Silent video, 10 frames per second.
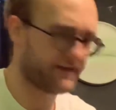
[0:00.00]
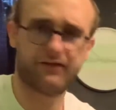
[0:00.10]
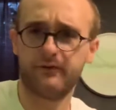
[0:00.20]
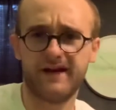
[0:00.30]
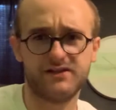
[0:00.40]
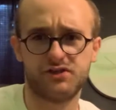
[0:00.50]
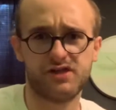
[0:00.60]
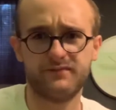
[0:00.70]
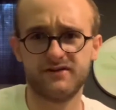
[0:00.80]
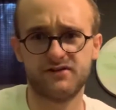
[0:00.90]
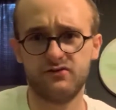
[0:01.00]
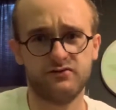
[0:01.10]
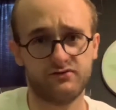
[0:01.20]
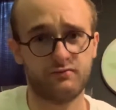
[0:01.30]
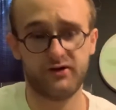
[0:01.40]
3 days to ship his too,
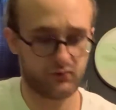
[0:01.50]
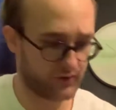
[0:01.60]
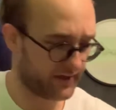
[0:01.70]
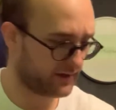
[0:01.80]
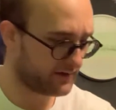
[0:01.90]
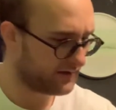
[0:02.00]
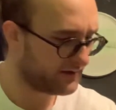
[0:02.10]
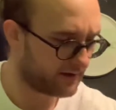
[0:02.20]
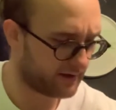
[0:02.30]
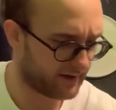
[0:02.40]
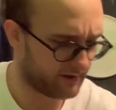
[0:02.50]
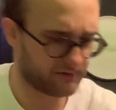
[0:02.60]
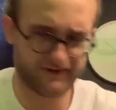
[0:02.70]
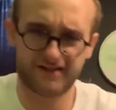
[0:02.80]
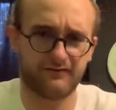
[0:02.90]
so it's pretty quick. I don't know if
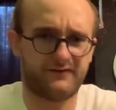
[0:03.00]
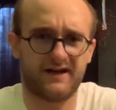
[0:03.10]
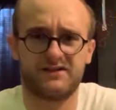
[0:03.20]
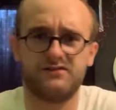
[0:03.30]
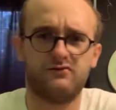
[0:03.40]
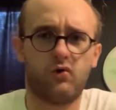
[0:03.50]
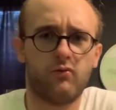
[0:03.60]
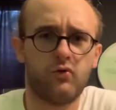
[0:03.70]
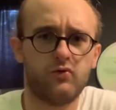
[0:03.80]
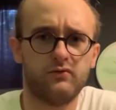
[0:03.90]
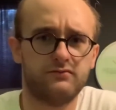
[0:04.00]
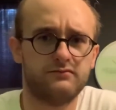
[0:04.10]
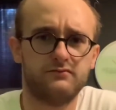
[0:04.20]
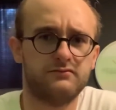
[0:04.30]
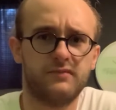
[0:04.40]
that's how fast normal
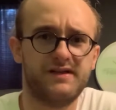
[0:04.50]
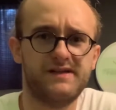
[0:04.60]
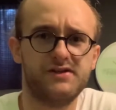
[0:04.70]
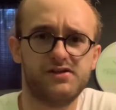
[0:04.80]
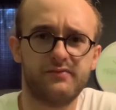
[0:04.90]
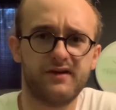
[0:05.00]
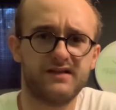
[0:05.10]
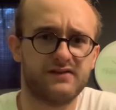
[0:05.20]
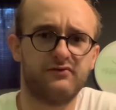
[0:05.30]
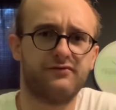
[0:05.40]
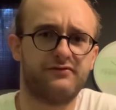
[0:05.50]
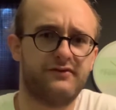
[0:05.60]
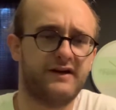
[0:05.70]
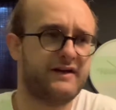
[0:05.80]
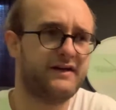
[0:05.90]
Adidas shipping is. I don't
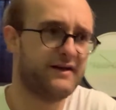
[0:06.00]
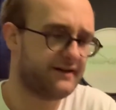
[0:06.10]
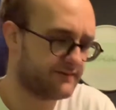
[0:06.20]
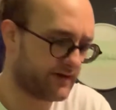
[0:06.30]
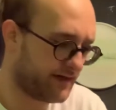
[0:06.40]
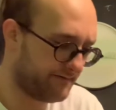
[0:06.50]
think it is, but I have